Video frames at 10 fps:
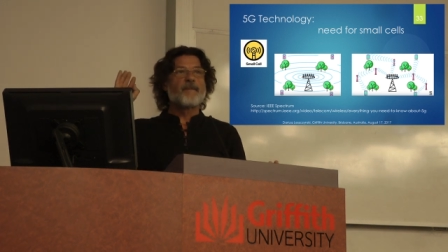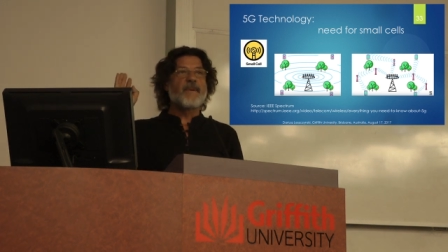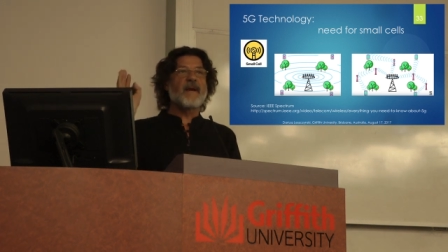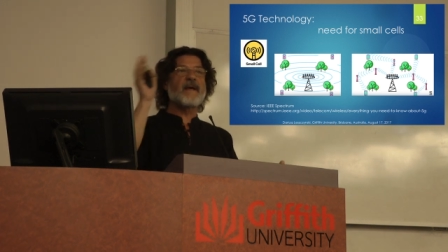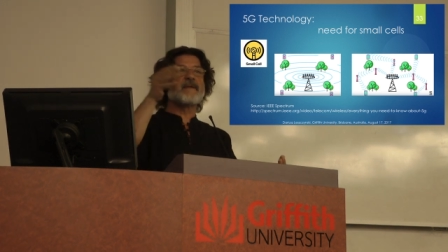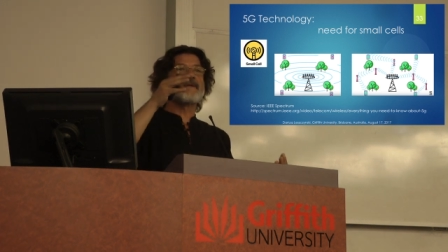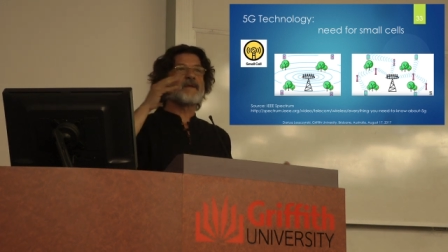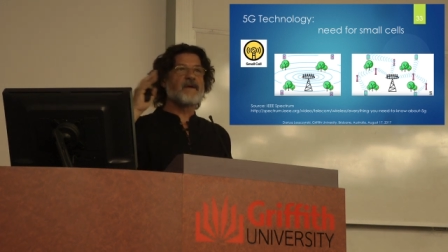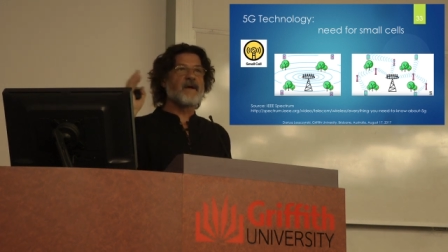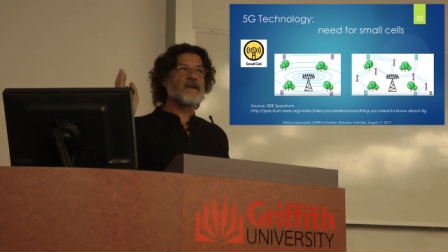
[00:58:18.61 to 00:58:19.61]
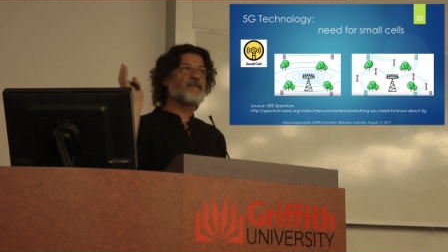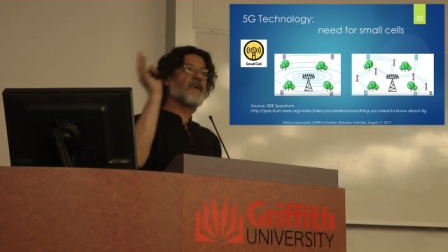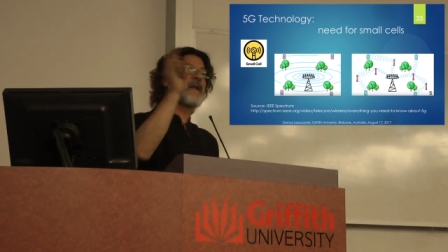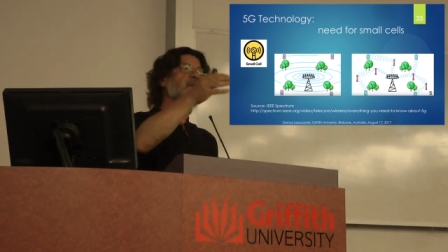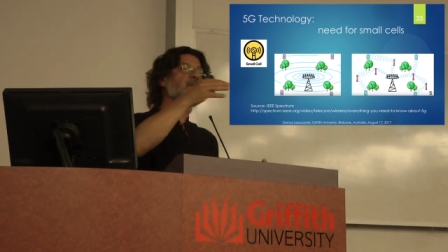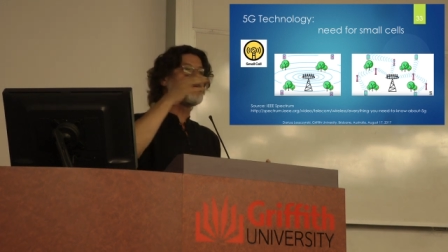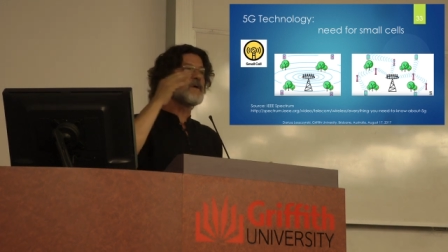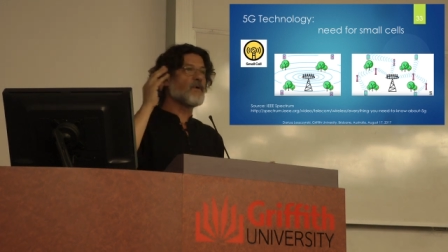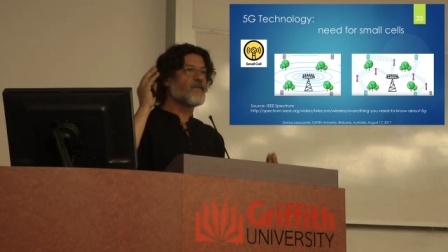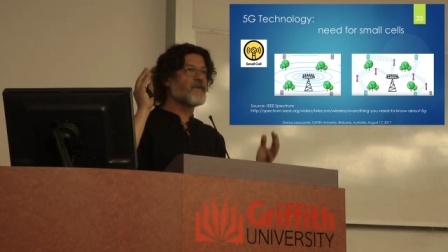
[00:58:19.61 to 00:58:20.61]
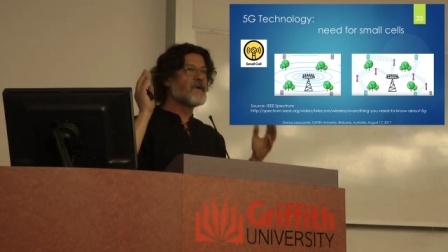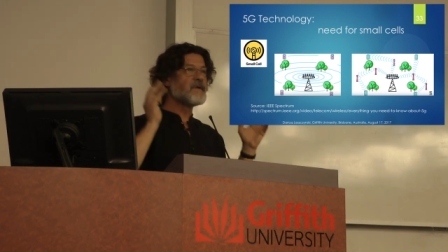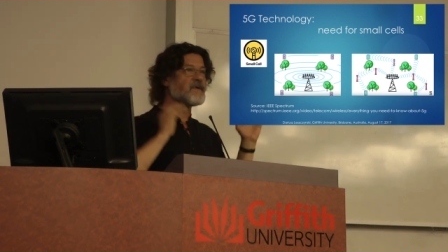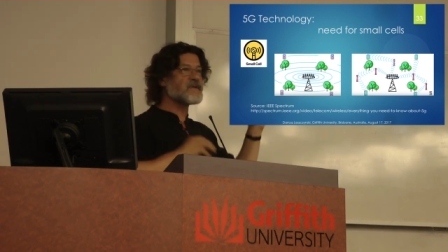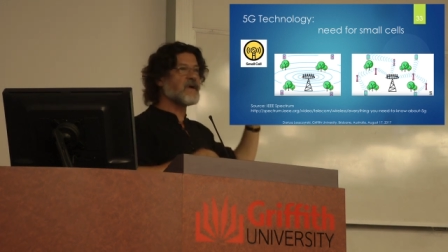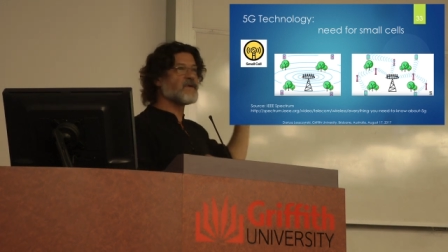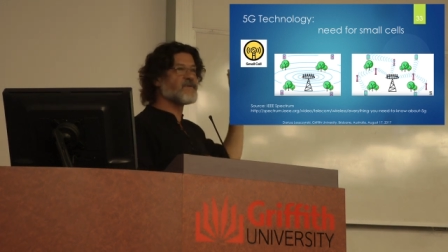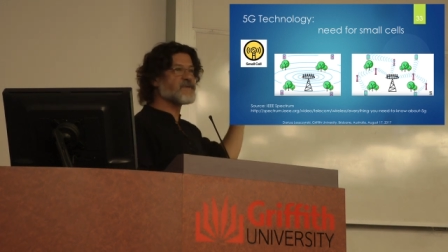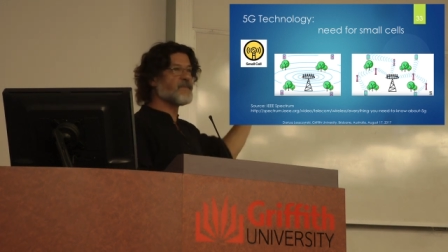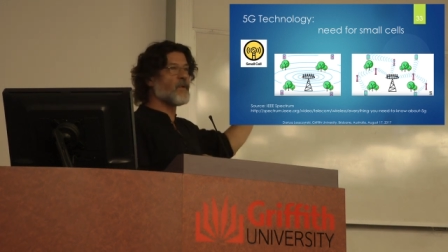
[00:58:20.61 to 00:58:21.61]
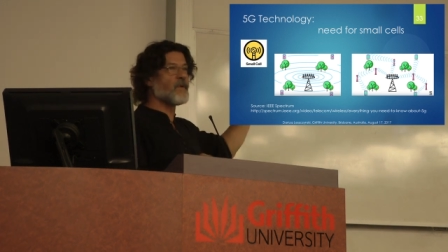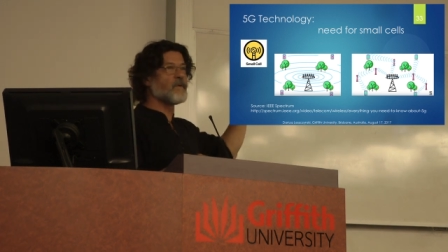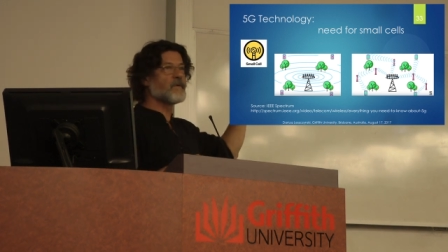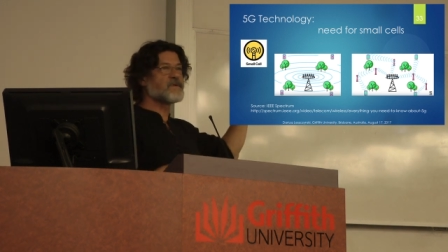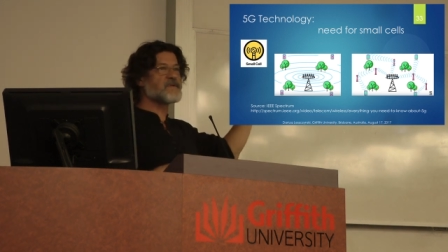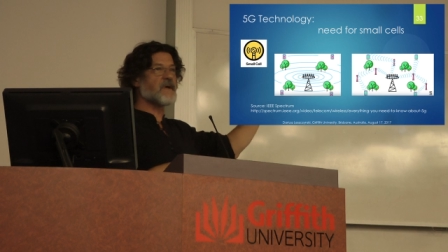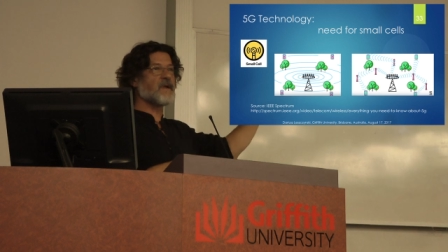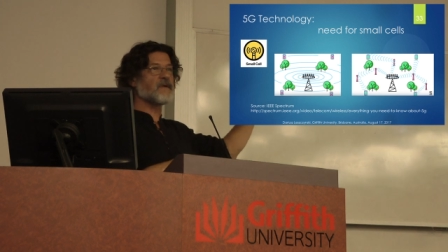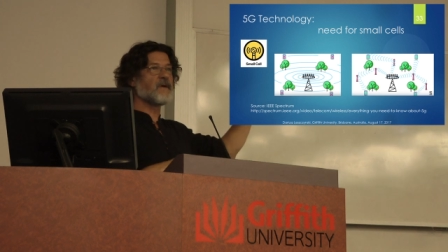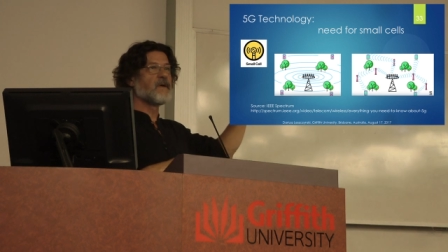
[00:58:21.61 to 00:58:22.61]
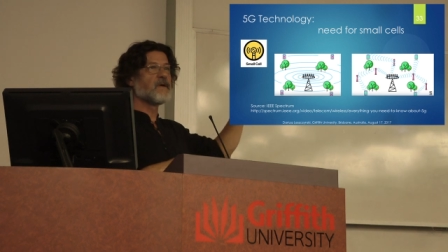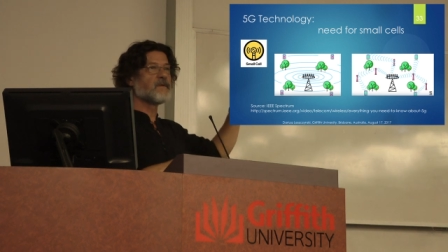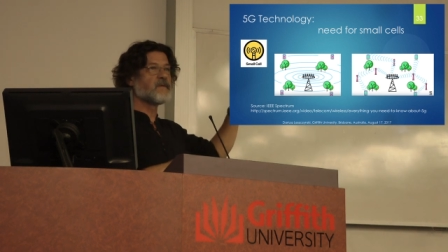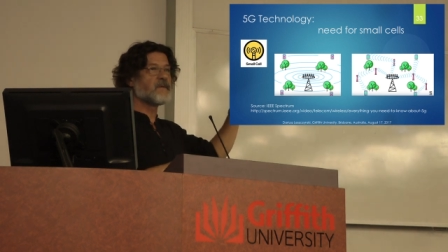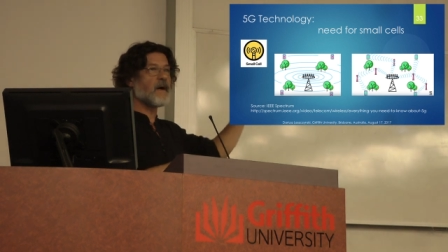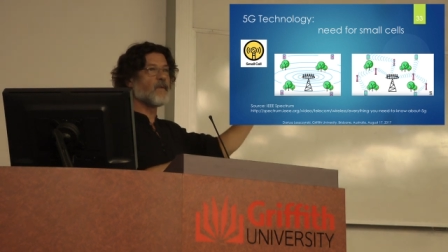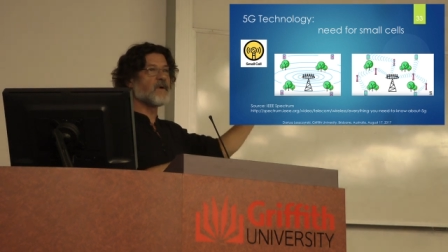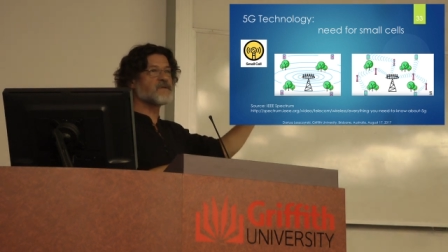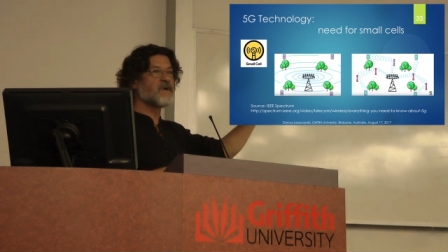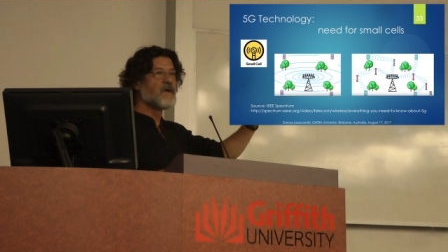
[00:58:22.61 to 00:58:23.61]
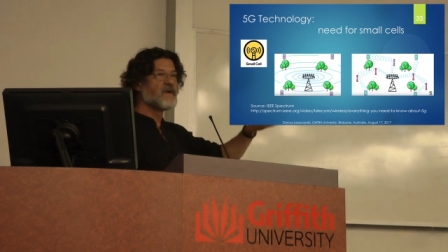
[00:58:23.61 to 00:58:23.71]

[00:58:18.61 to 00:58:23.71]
plenty and plenty of these kind of small cell towers,